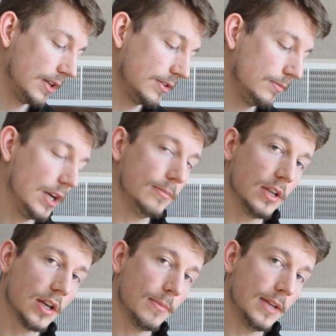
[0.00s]
sometimes
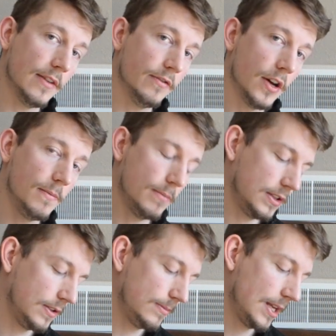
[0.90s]
I come to have fun,
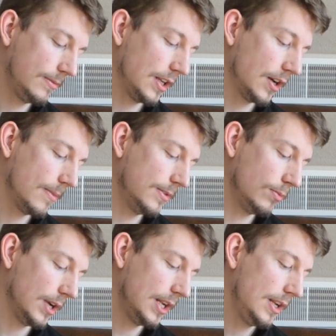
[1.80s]
but sometimes I come to
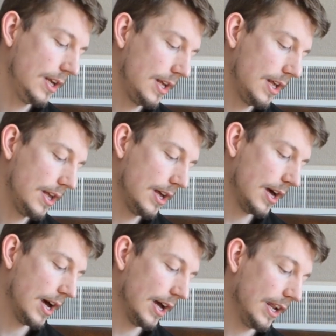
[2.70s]
win.
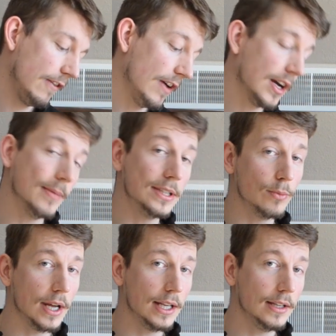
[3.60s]
And if I come to
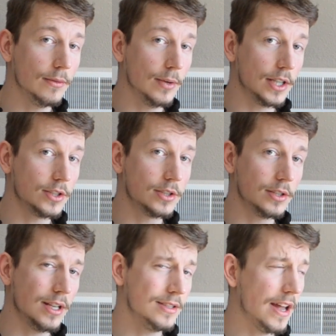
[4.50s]
win, which
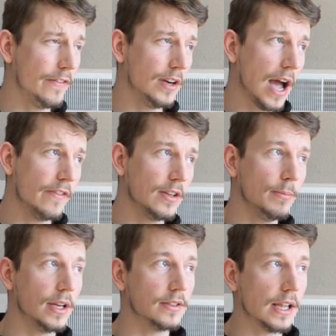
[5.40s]
is not very often
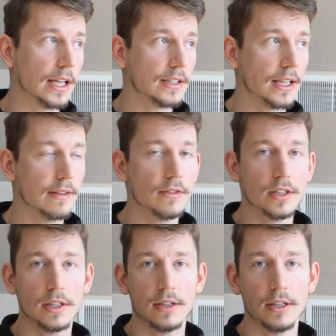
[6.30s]
because I like to give
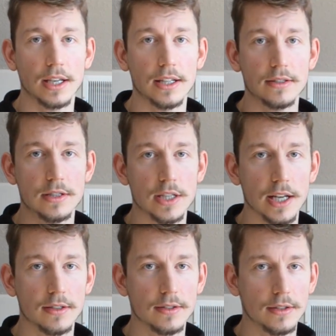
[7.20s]
the kids a chance,